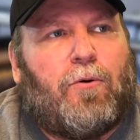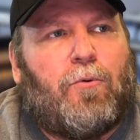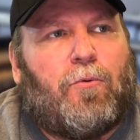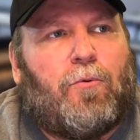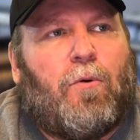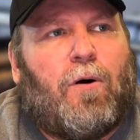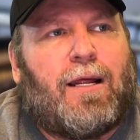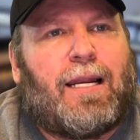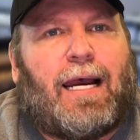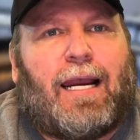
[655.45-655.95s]

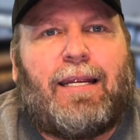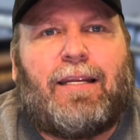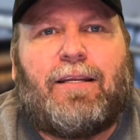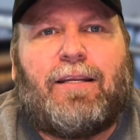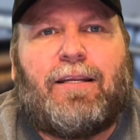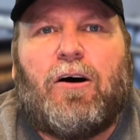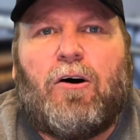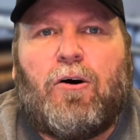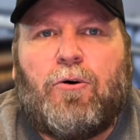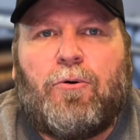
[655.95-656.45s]
What I
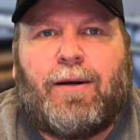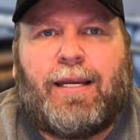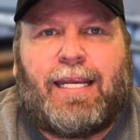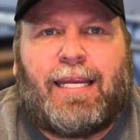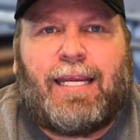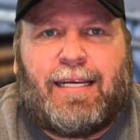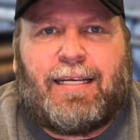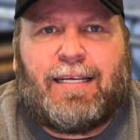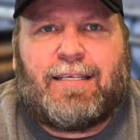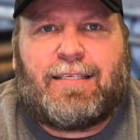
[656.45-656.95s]
know
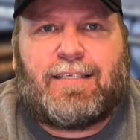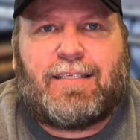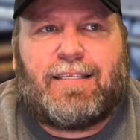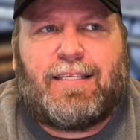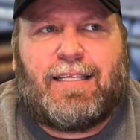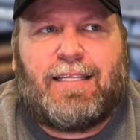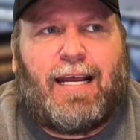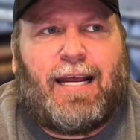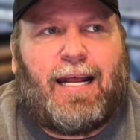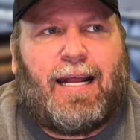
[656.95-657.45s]
is
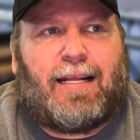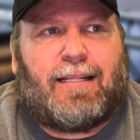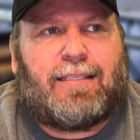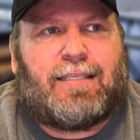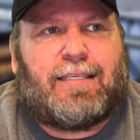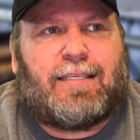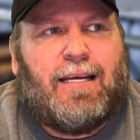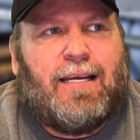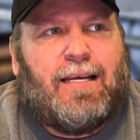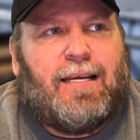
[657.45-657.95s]
that